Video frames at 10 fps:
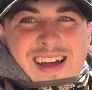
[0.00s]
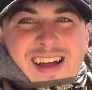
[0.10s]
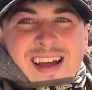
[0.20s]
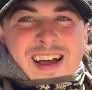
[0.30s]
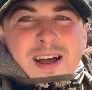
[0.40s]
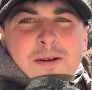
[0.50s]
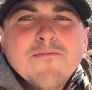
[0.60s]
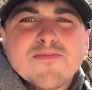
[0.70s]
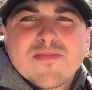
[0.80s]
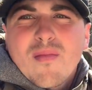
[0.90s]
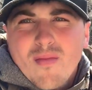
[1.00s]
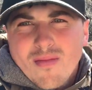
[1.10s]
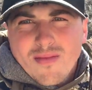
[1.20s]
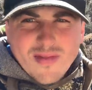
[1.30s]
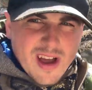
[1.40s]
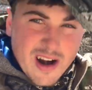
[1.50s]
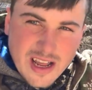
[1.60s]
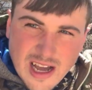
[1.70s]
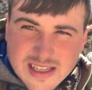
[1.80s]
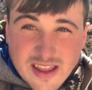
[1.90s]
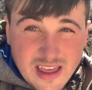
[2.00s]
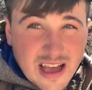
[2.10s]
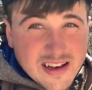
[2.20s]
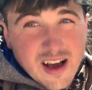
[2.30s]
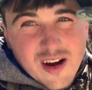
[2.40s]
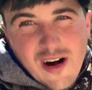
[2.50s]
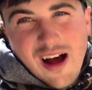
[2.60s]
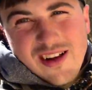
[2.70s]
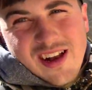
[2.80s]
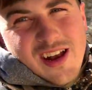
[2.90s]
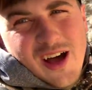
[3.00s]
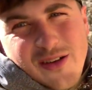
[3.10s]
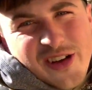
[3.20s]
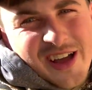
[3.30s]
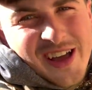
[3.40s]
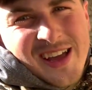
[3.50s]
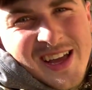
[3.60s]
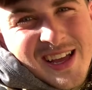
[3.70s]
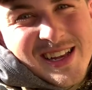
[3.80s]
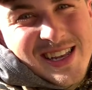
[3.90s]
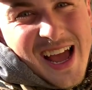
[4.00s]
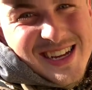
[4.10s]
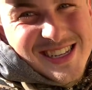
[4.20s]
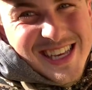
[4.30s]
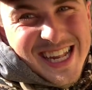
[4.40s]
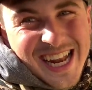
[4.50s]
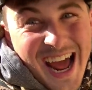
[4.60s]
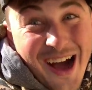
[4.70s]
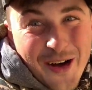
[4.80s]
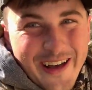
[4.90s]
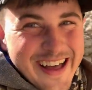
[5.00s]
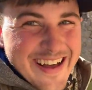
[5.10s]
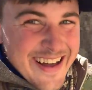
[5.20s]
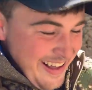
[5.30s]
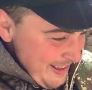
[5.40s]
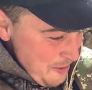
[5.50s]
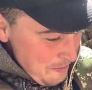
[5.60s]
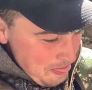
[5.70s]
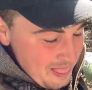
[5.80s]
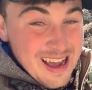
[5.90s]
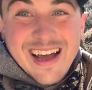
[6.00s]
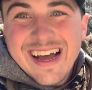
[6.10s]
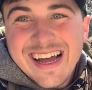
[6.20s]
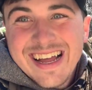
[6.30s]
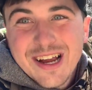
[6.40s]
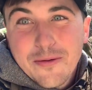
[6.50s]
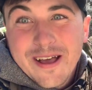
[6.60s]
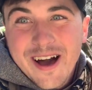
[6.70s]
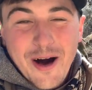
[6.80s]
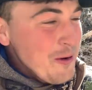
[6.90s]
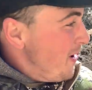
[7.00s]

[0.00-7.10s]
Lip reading: All right, guys, I think I dug around it enough to actually get it out. Here we go.